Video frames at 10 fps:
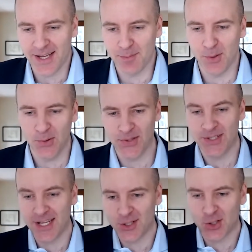had both a
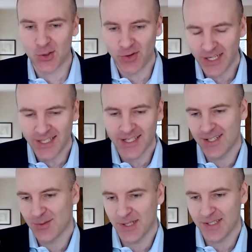touch screen
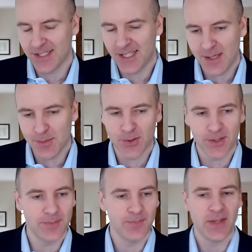as well as a
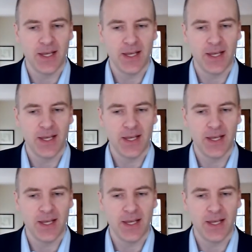keyboard.